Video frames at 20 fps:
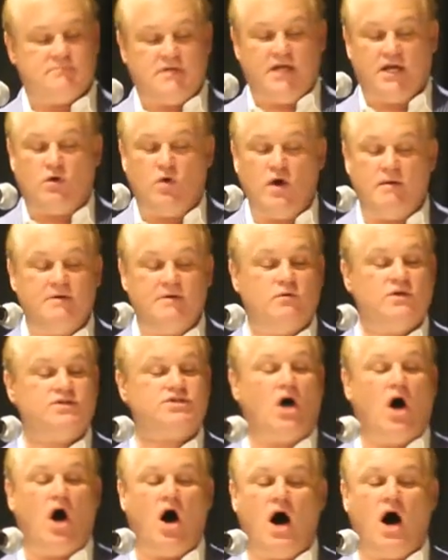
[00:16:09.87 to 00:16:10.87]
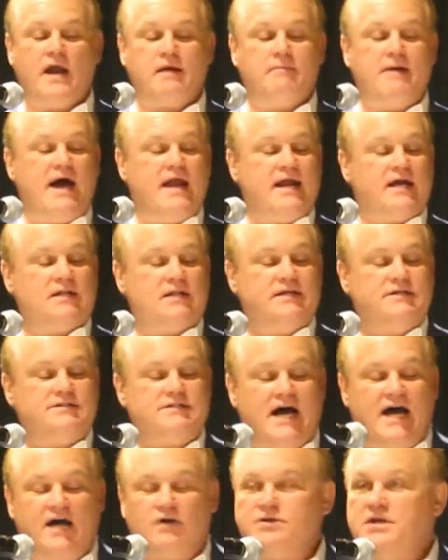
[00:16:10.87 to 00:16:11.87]
Equipment which automatically
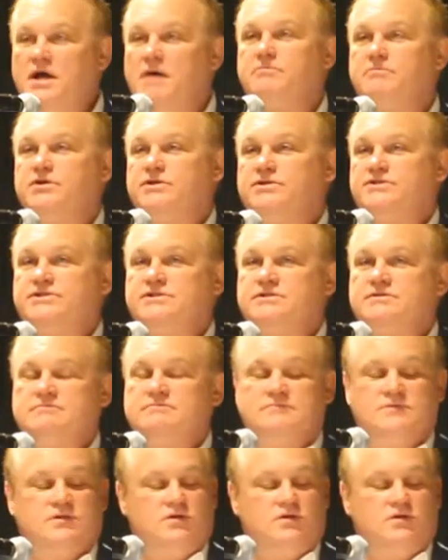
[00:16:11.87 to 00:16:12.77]
dialed numbers,